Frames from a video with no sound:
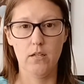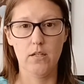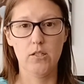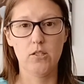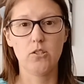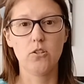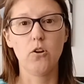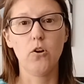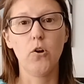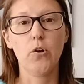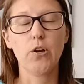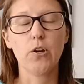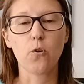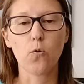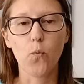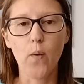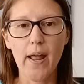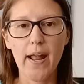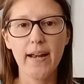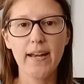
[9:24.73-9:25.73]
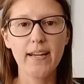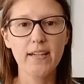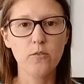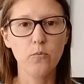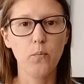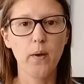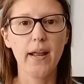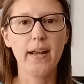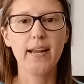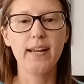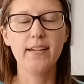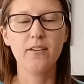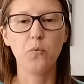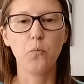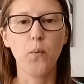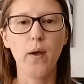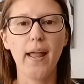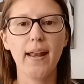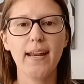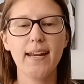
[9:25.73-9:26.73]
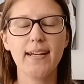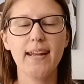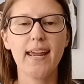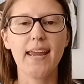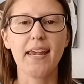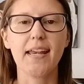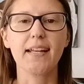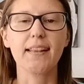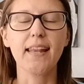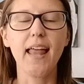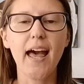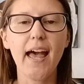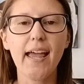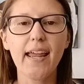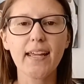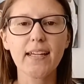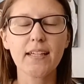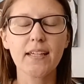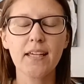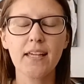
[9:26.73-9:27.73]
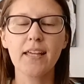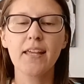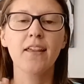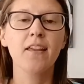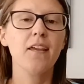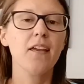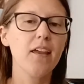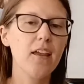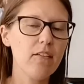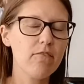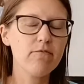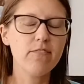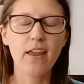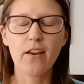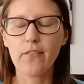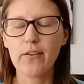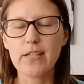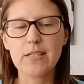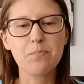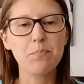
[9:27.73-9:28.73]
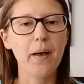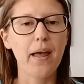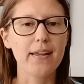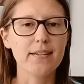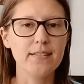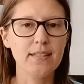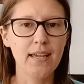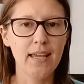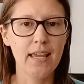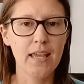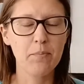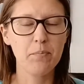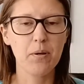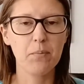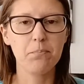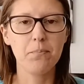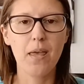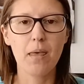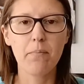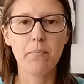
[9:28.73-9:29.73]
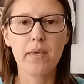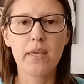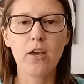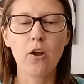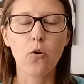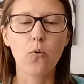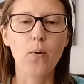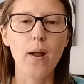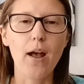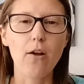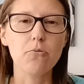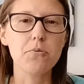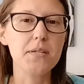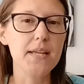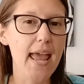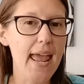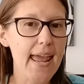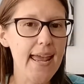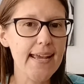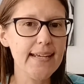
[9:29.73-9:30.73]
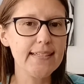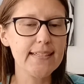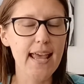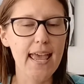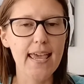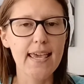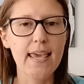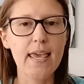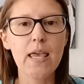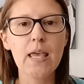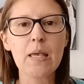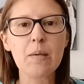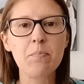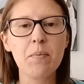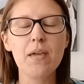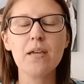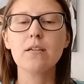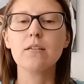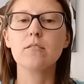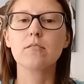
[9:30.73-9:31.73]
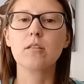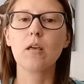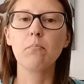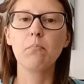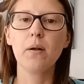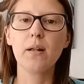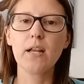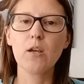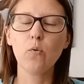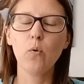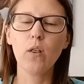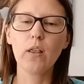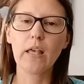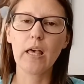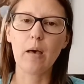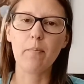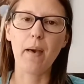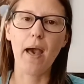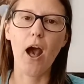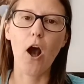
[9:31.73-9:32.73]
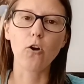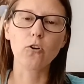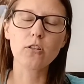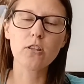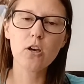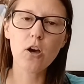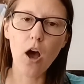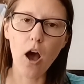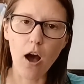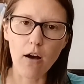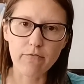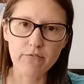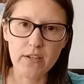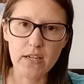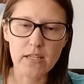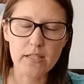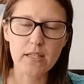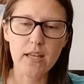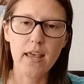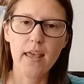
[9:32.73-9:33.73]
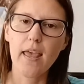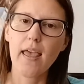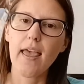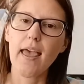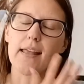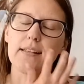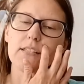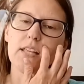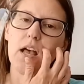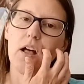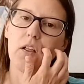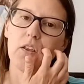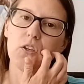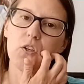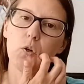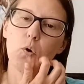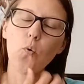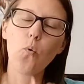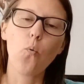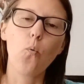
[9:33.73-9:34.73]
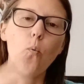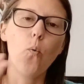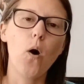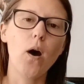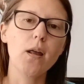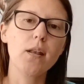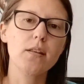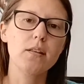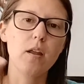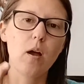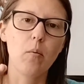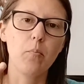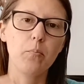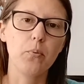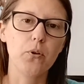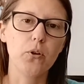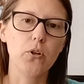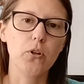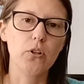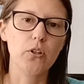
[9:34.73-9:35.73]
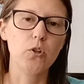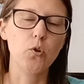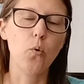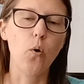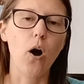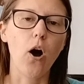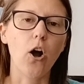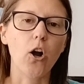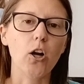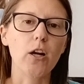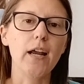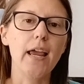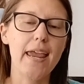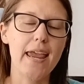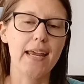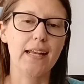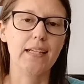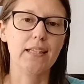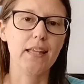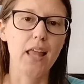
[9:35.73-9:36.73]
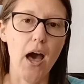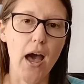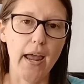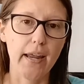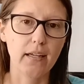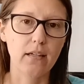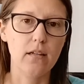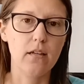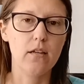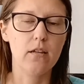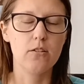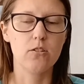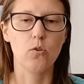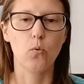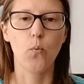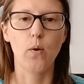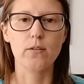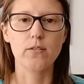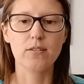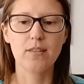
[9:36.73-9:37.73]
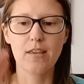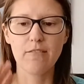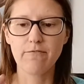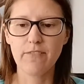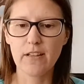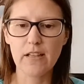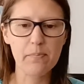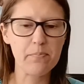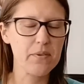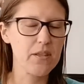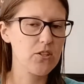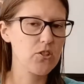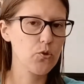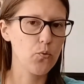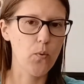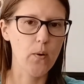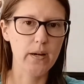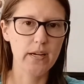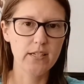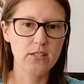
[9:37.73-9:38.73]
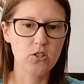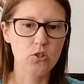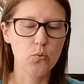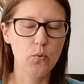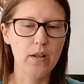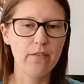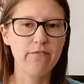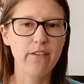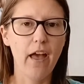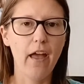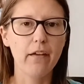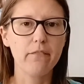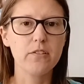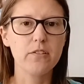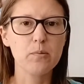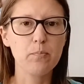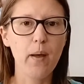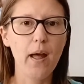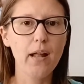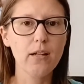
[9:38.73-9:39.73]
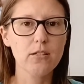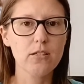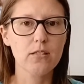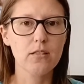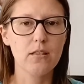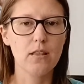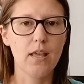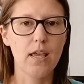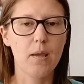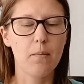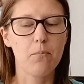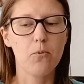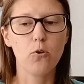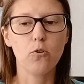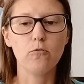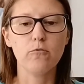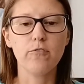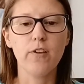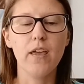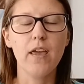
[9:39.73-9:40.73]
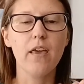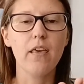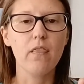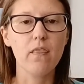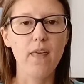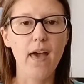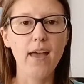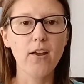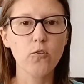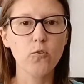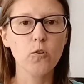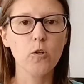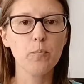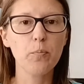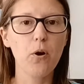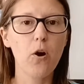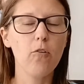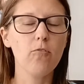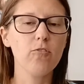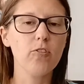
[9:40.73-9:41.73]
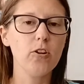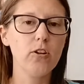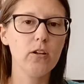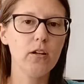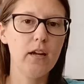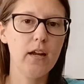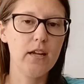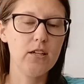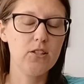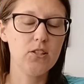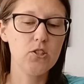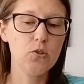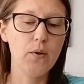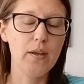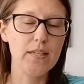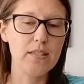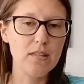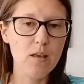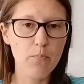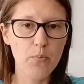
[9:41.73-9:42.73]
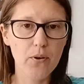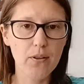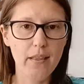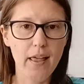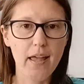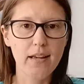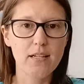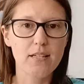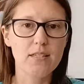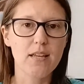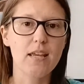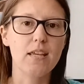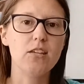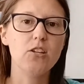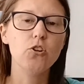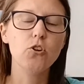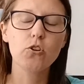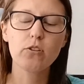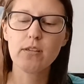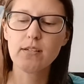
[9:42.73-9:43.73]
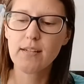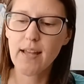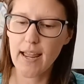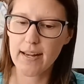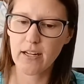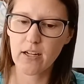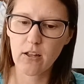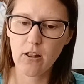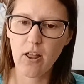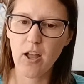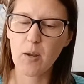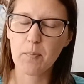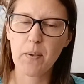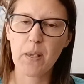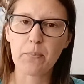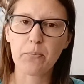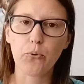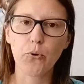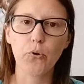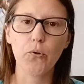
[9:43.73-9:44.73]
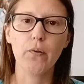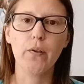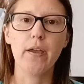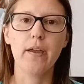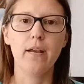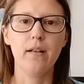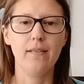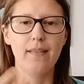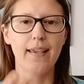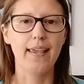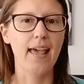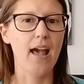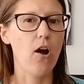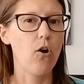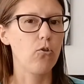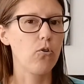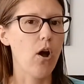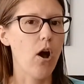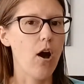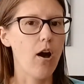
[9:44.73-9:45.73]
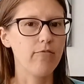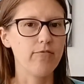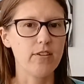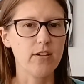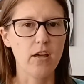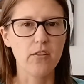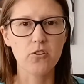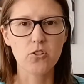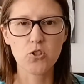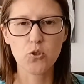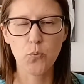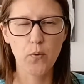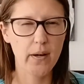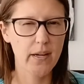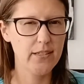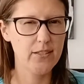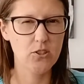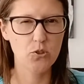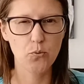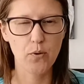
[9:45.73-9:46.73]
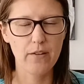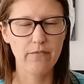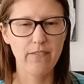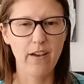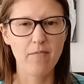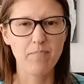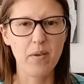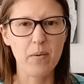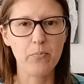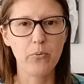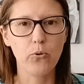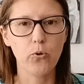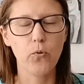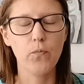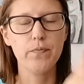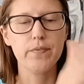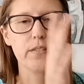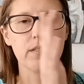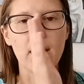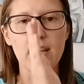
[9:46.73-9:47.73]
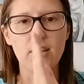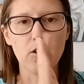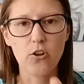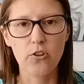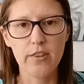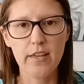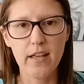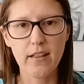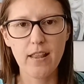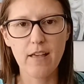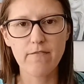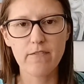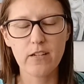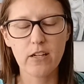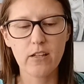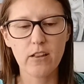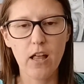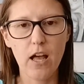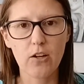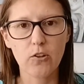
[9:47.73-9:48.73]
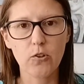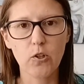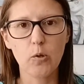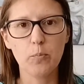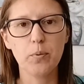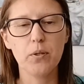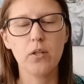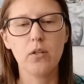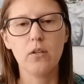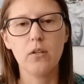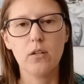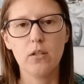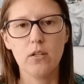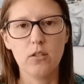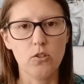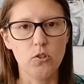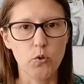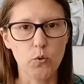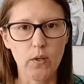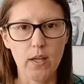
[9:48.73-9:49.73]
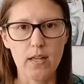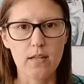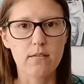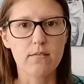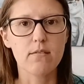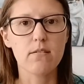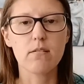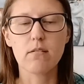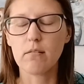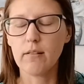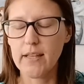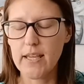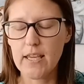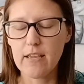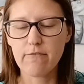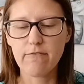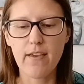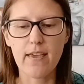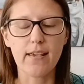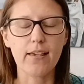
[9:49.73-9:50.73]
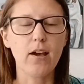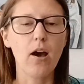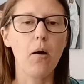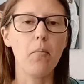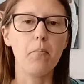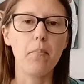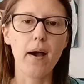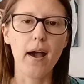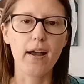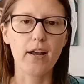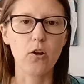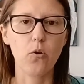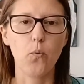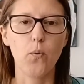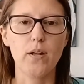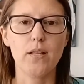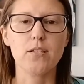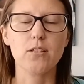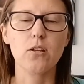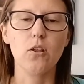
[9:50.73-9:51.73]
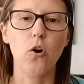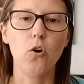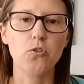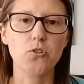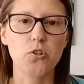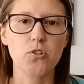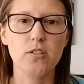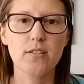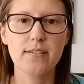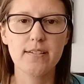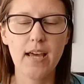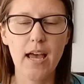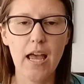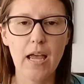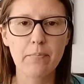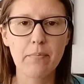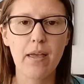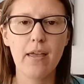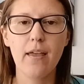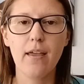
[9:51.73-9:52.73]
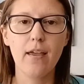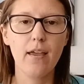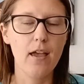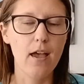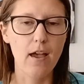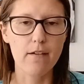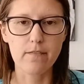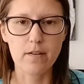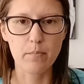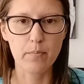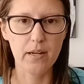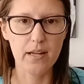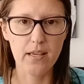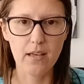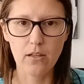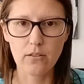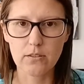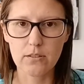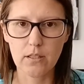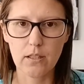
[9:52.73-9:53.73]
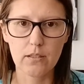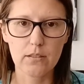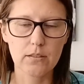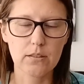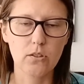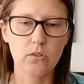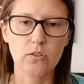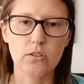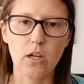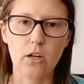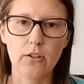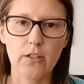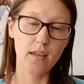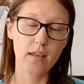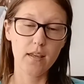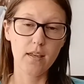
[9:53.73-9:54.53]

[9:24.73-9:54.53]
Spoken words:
So you're waiting and waiting and waiting in line. It varies by day, but maybe around 8 a.m. somebody will come out of the office and tell you what number you are in line. So once they fill up the 20 to 25 spots, they move that group over into a separate line and say, you're the 9 o'clock people. They count off another 20 to 25 people, say you're the 11 o'clock group. You can leave and come back when it's closer to time. Everybody else, so sorry.